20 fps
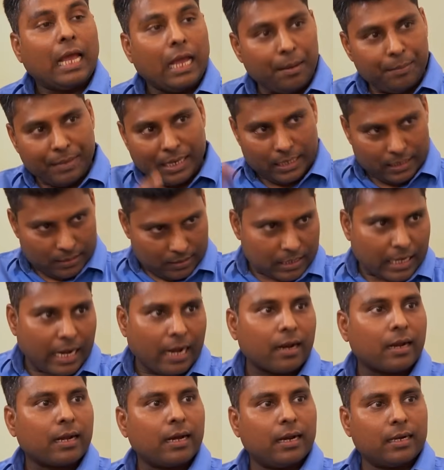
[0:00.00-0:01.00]
this ML in
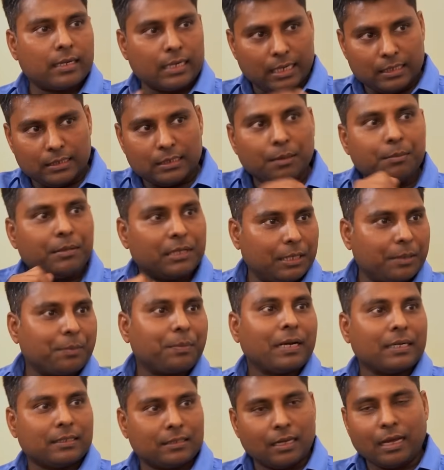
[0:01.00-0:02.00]
Karakatt and some other
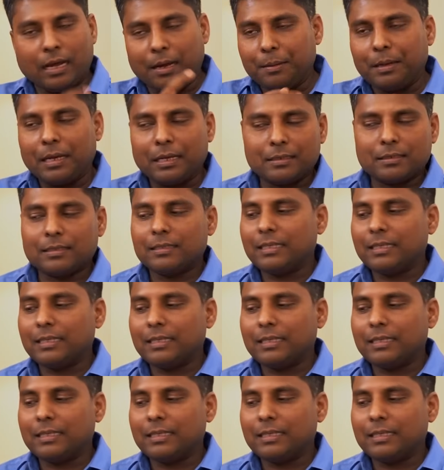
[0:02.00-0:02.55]
place. Is